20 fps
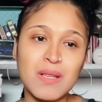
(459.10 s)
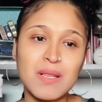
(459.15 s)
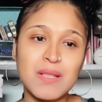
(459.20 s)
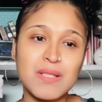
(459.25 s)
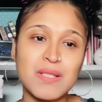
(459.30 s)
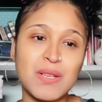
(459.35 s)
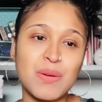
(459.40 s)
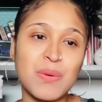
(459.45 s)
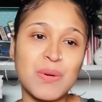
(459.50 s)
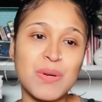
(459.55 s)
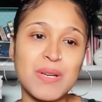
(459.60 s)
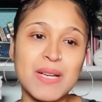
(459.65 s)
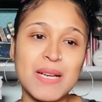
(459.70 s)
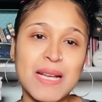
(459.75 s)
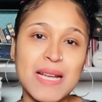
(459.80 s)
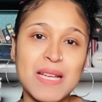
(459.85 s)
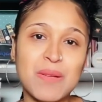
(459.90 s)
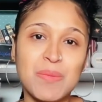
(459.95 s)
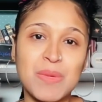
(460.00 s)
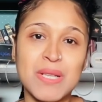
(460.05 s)
So we're
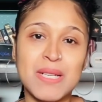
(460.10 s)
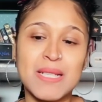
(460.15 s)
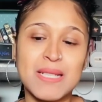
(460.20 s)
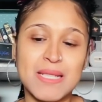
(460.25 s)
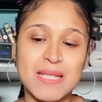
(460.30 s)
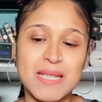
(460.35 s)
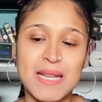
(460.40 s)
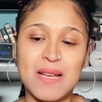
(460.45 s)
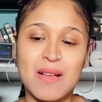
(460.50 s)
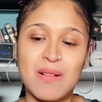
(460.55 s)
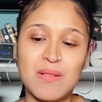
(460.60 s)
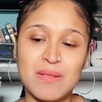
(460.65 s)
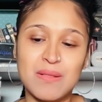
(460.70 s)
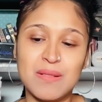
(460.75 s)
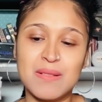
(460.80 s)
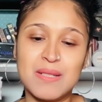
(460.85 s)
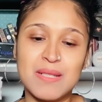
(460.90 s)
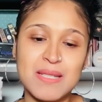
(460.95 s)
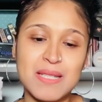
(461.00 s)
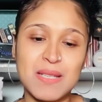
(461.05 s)
at 8 minutes now.
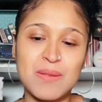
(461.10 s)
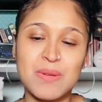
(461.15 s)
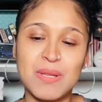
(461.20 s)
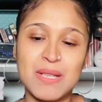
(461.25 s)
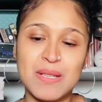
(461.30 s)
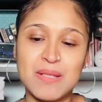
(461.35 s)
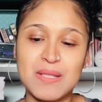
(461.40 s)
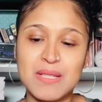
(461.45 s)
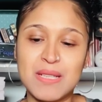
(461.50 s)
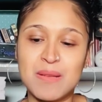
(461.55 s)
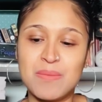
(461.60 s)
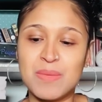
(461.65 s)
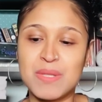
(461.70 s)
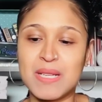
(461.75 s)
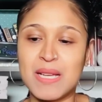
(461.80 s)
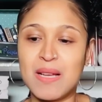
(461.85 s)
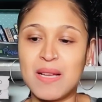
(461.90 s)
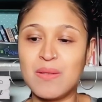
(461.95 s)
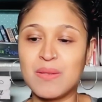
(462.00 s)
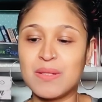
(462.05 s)
Let's see what else
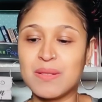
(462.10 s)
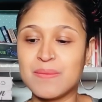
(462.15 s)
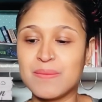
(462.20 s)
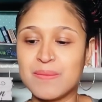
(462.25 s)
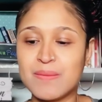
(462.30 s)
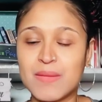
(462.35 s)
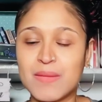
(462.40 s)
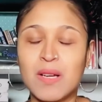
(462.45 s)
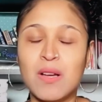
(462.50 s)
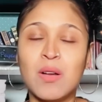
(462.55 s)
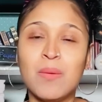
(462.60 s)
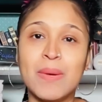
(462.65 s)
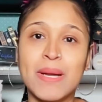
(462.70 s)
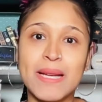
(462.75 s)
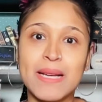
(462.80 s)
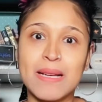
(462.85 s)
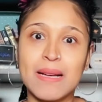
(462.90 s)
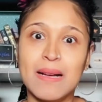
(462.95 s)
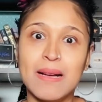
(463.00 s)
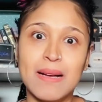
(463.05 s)
comes out. Oh
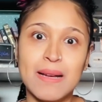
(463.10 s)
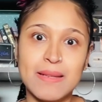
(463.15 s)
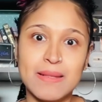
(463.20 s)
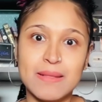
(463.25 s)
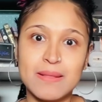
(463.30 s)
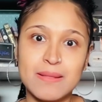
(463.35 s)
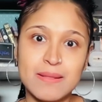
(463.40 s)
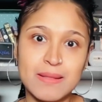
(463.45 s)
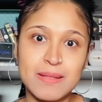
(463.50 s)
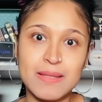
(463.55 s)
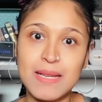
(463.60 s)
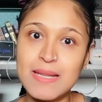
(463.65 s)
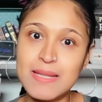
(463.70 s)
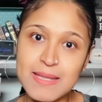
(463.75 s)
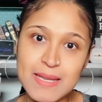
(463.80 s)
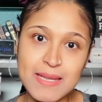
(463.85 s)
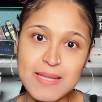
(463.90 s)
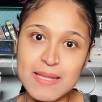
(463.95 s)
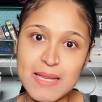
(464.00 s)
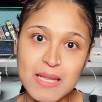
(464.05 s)
my God. Did I
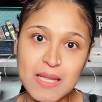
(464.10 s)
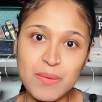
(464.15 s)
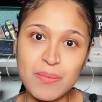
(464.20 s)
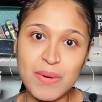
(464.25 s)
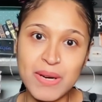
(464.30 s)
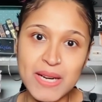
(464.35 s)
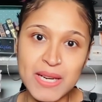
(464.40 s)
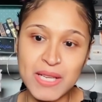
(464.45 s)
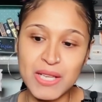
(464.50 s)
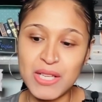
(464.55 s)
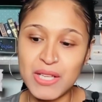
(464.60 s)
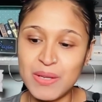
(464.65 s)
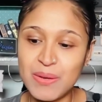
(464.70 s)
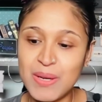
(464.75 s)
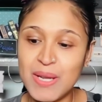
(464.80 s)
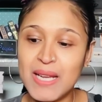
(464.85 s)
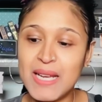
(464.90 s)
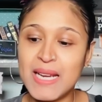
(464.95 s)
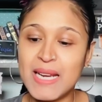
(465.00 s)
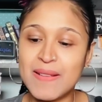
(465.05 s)
say celebrating you?
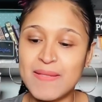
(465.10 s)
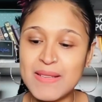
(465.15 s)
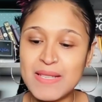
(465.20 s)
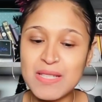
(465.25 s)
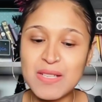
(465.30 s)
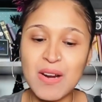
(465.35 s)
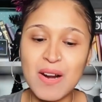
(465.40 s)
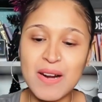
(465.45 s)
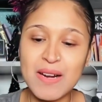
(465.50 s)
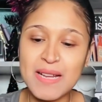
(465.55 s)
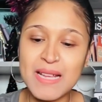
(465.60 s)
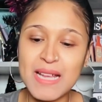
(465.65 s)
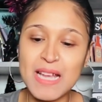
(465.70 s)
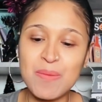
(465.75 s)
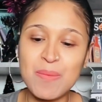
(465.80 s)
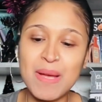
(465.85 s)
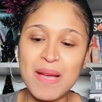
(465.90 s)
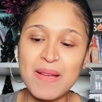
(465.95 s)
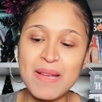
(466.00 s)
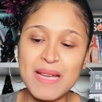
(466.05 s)
And this card
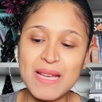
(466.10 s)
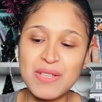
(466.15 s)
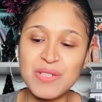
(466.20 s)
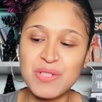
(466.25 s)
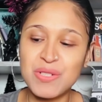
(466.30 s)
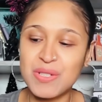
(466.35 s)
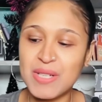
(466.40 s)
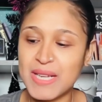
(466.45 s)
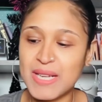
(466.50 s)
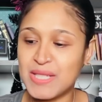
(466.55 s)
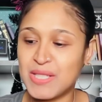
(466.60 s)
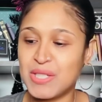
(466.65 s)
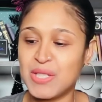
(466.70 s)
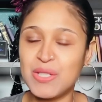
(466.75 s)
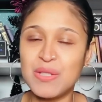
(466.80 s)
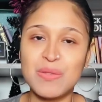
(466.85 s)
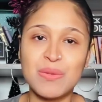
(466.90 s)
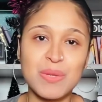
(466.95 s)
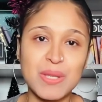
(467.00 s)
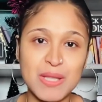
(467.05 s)
came out yesterday
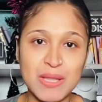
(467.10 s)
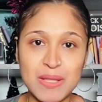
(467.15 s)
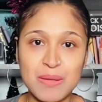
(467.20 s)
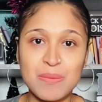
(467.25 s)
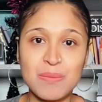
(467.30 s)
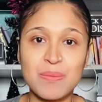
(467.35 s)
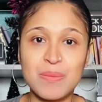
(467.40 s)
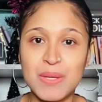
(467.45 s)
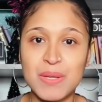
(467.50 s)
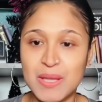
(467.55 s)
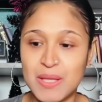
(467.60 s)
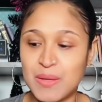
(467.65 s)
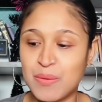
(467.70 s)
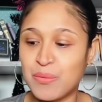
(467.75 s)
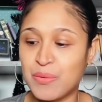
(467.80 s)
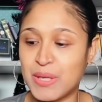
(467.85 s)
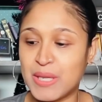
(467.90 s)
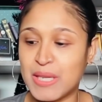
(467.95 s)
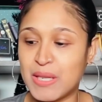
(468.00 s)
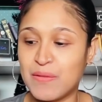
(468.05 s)
too in the
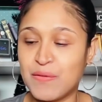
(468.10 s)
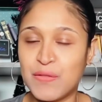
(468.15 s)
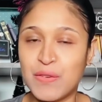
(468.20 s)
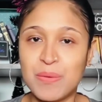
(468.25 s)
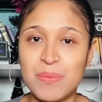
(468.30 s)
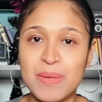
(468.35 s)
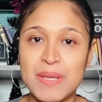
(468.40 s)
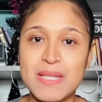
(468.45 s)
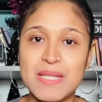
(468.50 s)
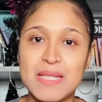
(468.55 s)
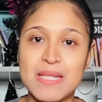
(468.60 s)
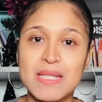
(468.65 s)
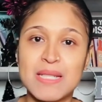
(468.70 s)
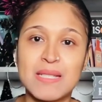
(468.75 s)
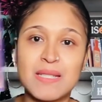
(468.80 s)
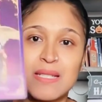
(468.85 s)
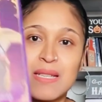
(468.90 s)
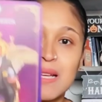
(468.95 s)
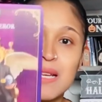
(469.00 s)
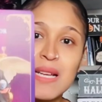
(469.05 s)
reading for
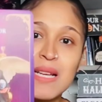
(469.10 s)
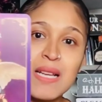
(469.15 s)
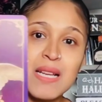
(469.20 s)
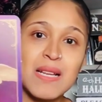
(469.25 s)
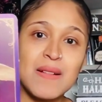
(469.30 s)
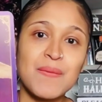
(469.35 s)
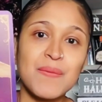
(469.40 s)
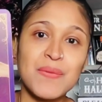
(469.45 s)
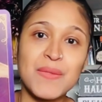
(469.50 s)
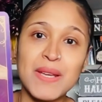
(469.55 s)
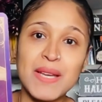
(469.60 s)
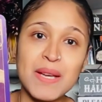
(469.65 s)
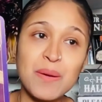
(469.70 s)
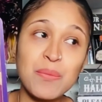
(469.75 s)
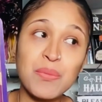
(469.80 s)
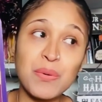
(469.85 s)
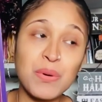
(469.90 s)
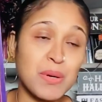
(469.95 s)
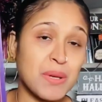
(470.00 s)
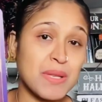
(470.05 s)
business. The
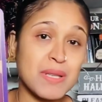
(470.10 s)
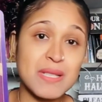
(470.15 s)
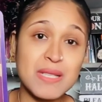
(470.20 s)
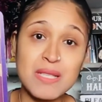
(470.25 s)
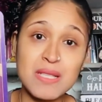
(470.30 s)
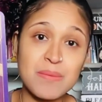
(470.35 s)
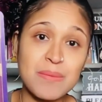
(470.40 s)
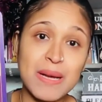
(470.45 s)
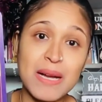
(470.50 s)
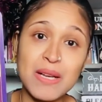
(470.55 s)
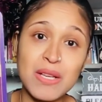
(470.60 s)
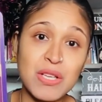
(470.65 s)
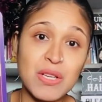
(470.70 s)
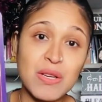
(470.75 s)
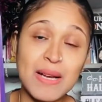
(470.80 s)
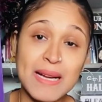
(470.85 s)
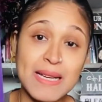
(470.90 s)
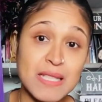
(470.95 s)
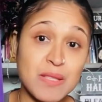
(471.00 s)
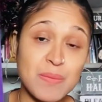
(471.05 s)
Emperor, this is about you
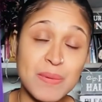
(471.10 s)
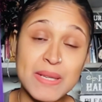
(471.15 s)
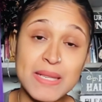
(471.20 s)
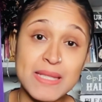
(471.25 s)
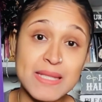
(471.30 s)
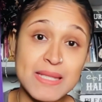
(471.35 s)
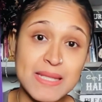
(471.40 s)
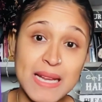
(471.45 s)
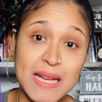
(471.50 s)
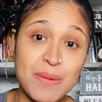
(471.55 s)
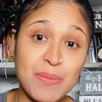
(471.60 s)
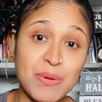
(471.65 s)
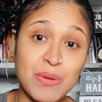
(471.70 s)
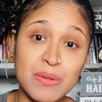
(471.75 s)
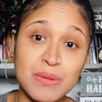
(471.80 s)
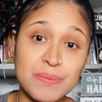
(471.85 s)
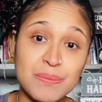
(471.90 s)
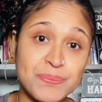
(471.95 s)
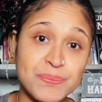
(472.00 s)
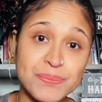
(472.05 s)
guys being
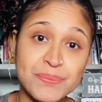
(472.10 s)
stable,